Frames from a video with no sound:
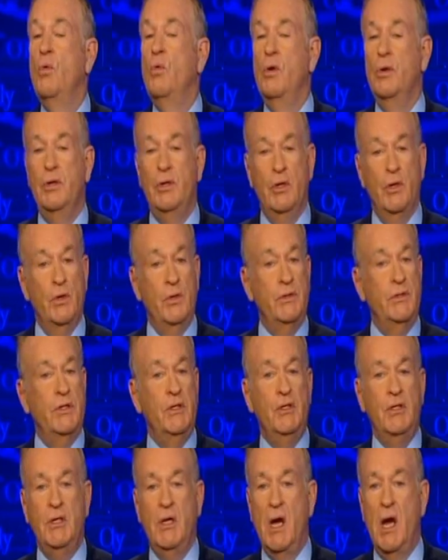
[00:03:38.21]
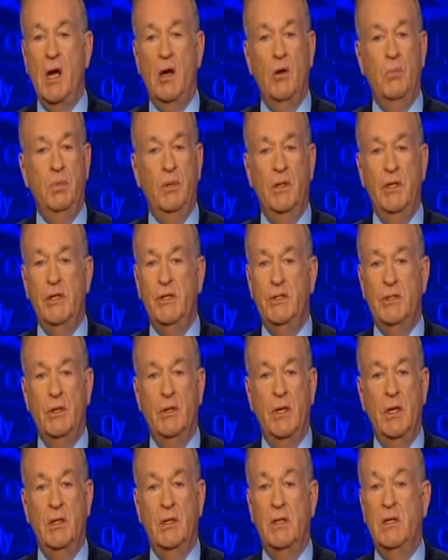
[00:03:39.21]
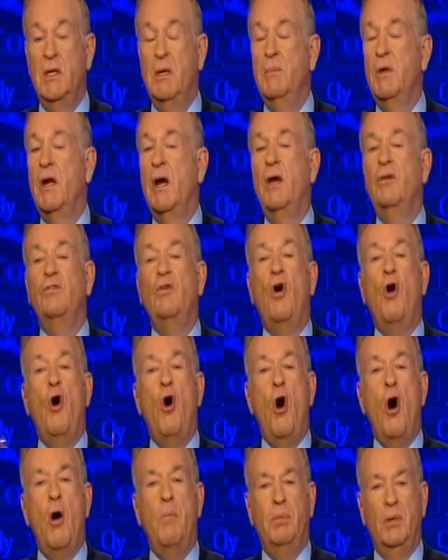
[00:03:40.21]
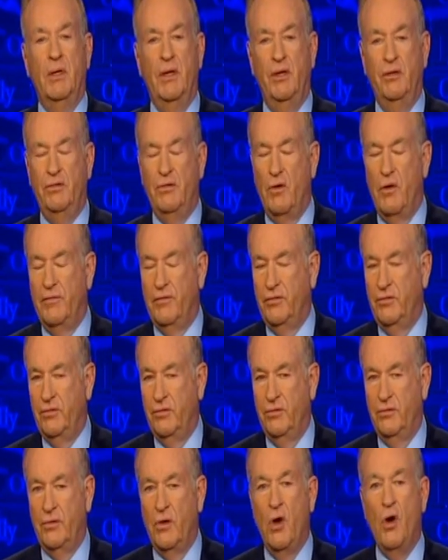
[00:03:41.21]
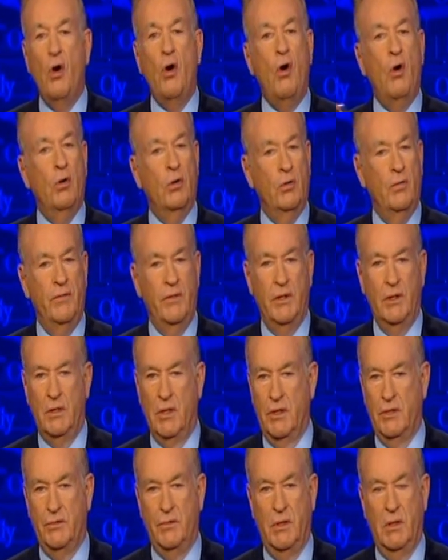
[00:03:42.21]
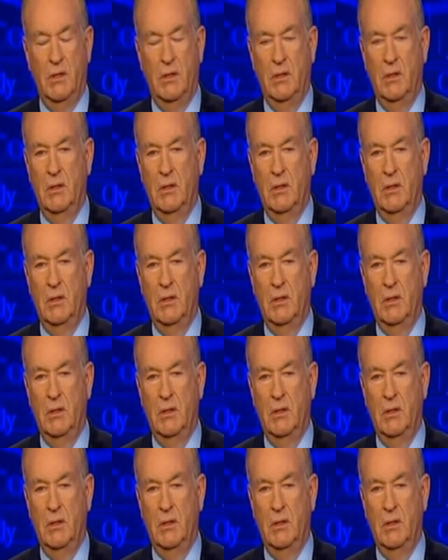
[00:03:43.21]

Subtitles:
will use the Chicago police shooting to demonize all police officers all over the country.